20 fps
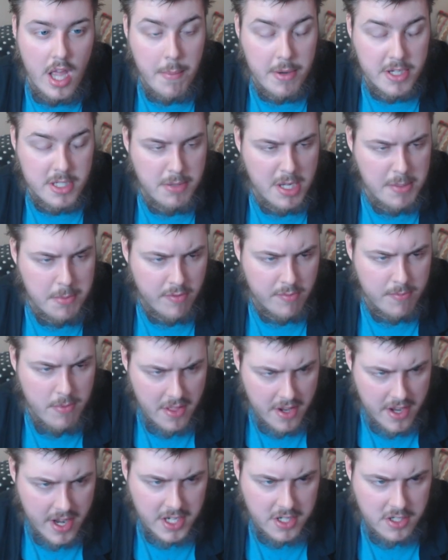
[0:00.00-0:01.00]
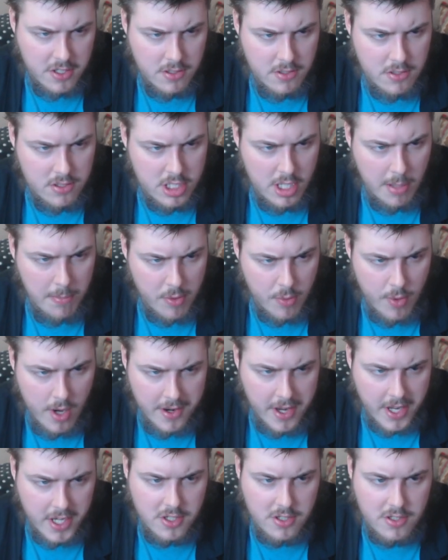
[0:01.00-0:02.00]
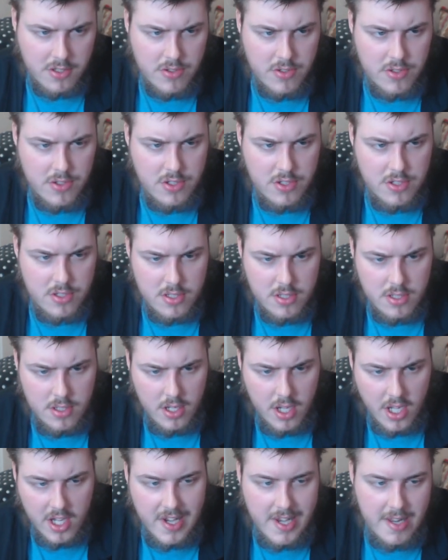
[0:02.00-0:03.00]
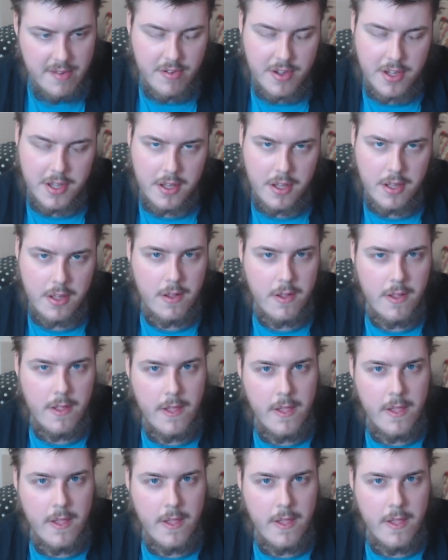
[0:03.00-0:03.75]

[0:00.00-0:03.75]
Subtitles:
in which people from other nations come to our nations and live here.